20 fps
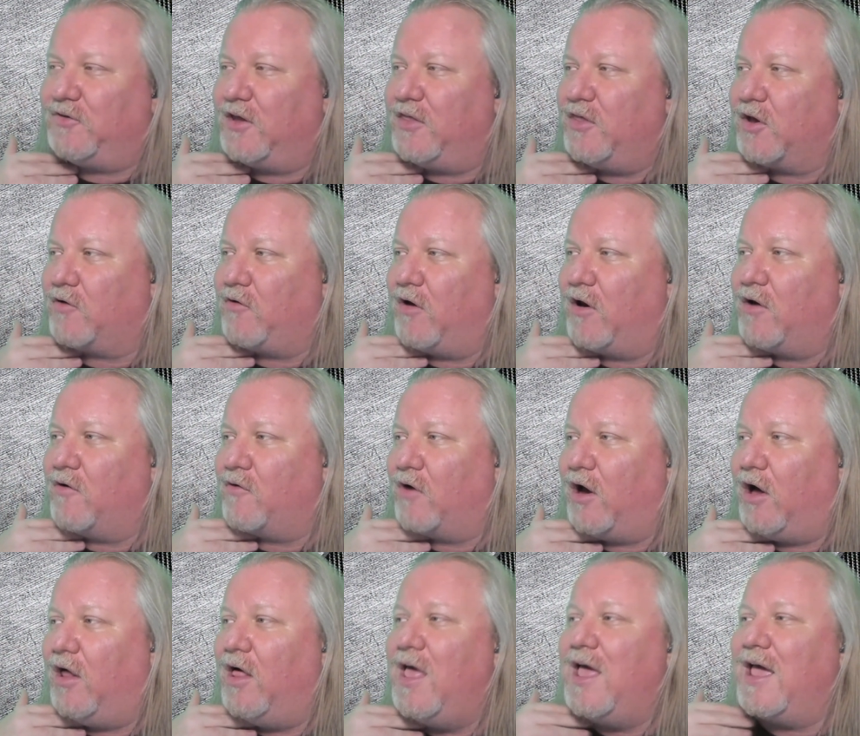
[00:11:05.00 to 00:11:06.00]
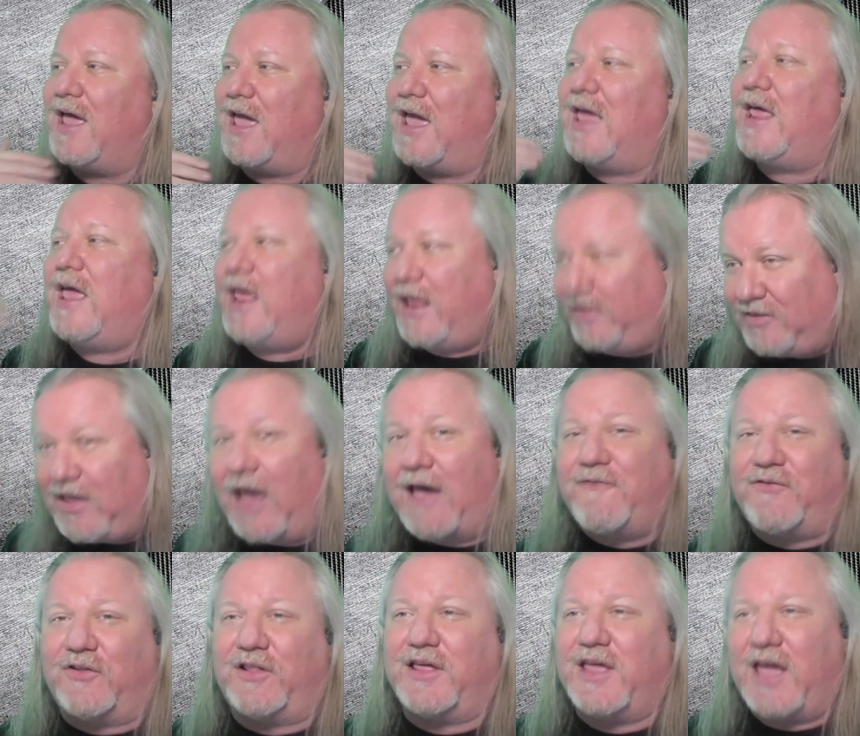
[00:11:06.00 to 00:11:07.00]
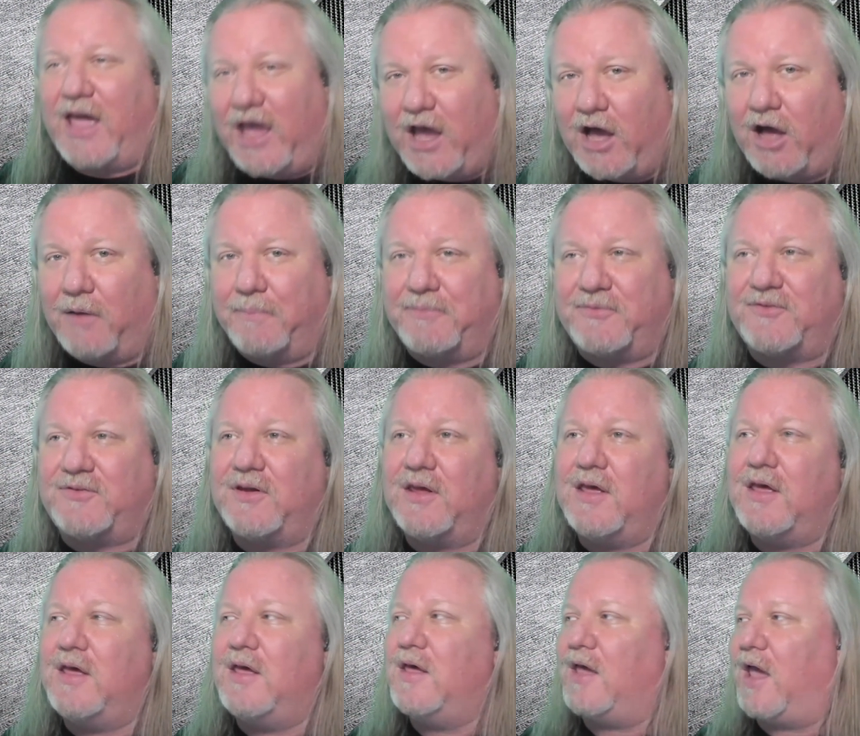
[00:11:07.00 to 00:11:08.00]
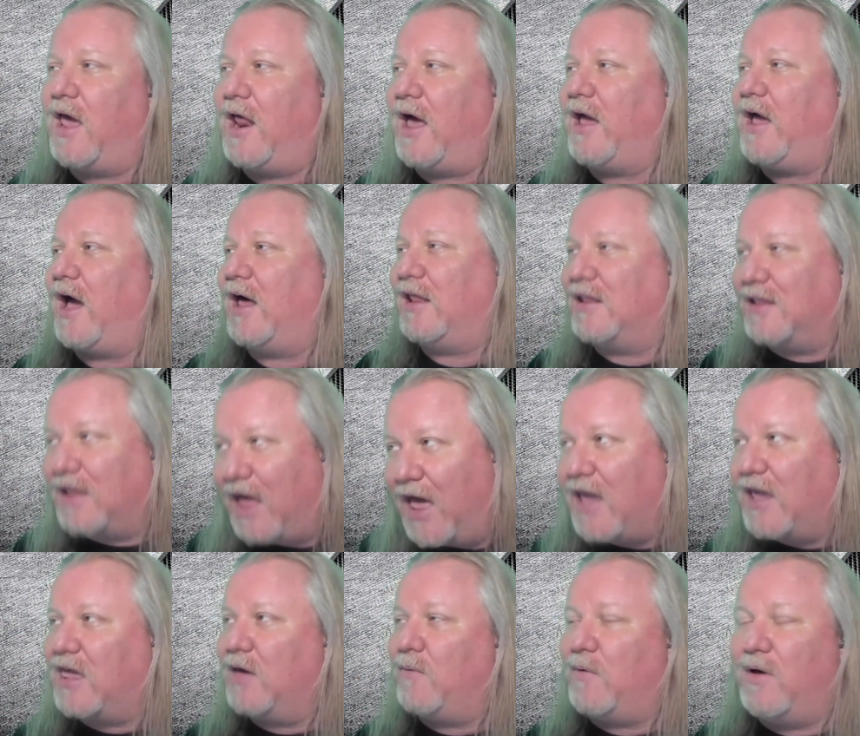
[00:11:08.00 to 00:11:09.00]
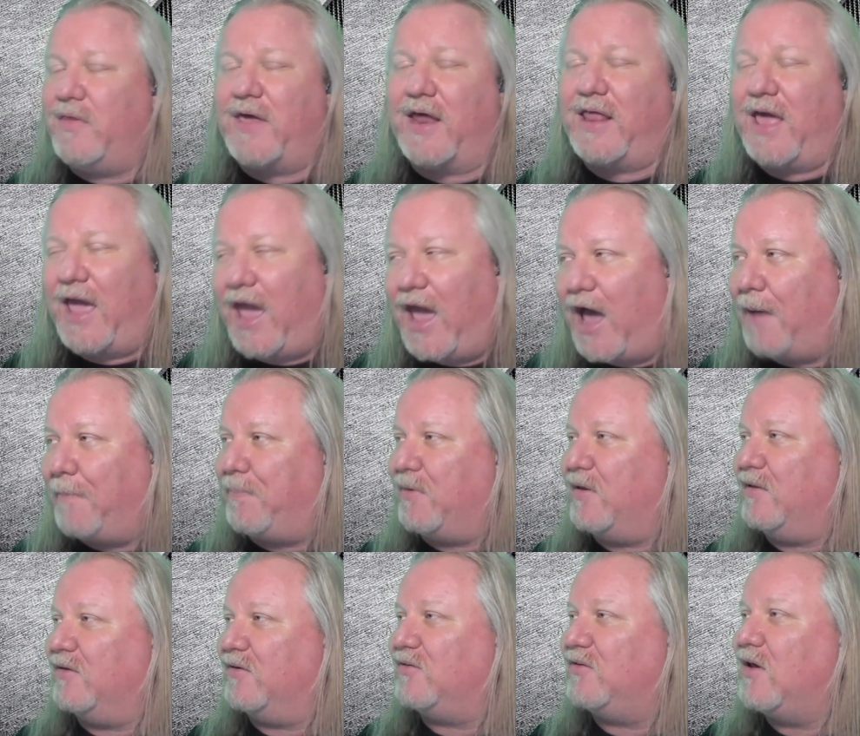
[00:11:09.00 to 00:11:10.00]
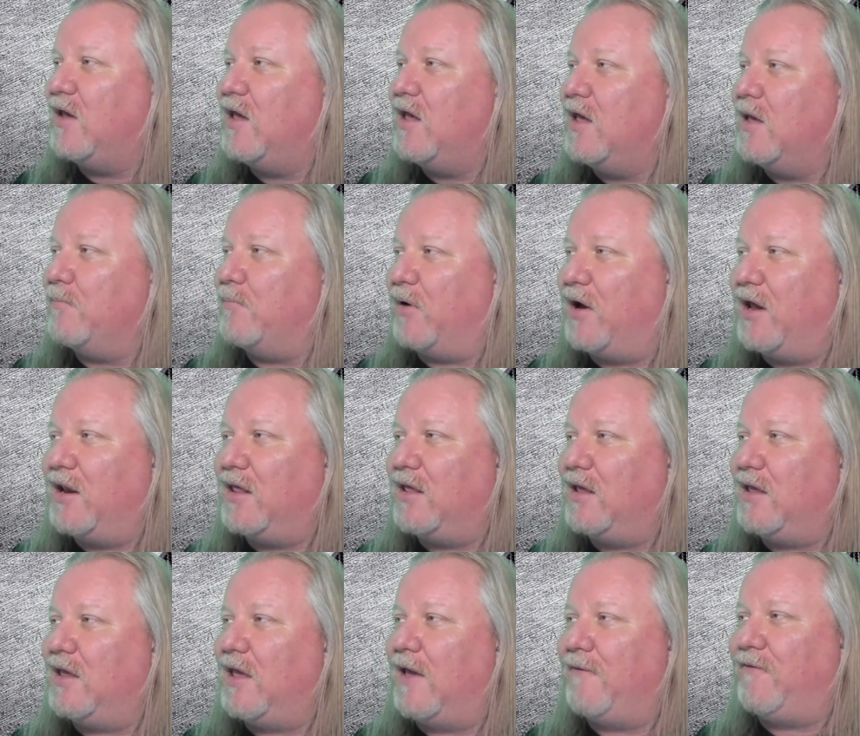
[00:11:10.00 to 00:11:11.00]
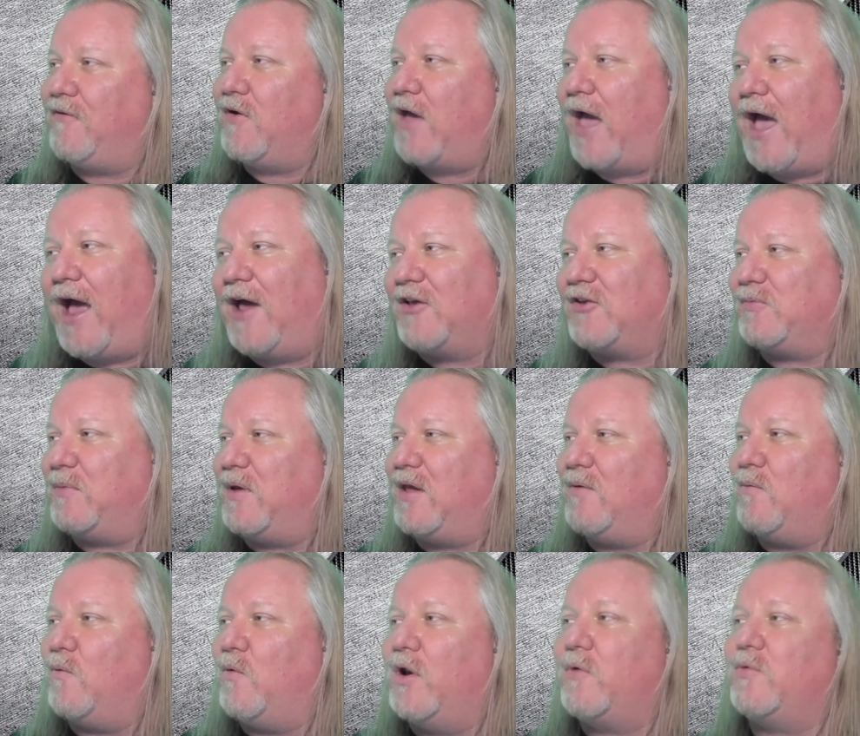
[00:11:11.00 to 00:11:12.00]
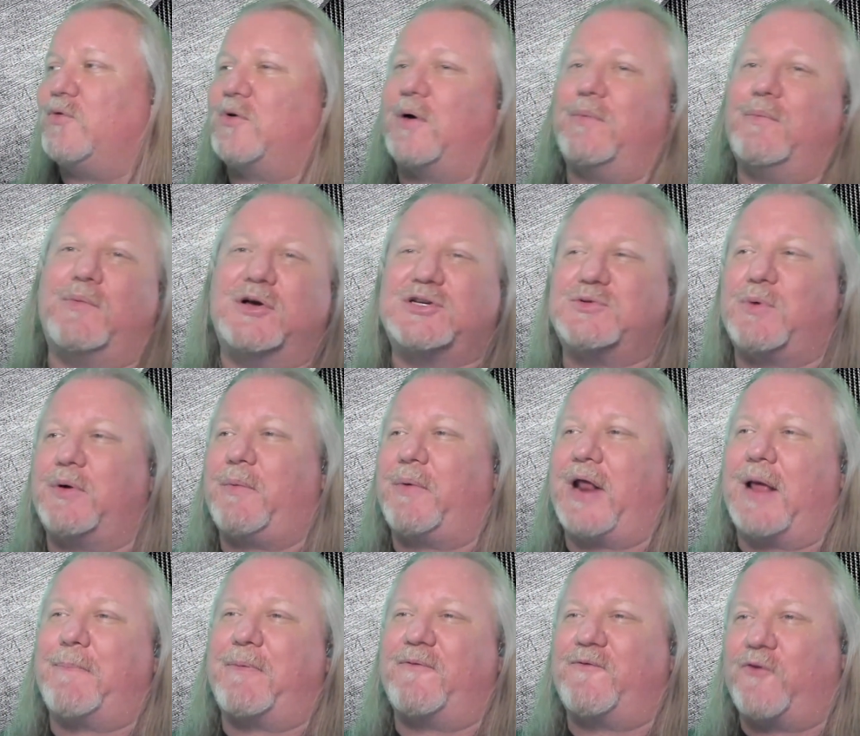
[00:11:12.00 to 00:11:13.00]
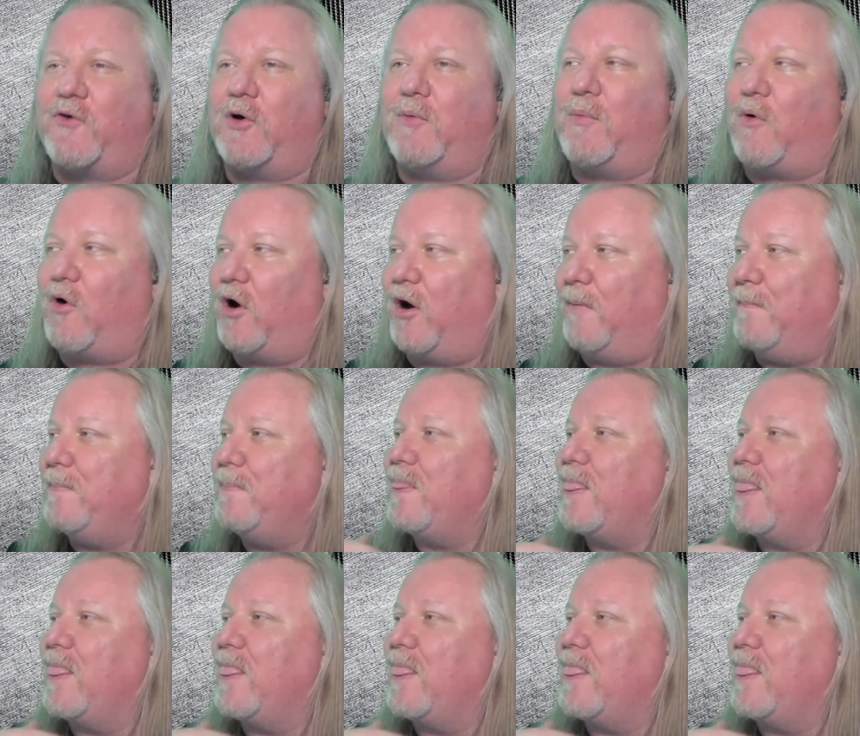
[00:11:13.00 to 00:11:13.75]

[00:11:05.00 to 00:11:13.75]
in the grit and growl, it, it definitely helps. And I, I, like it when that happens. But if you ask me, what, which one would I prefer more?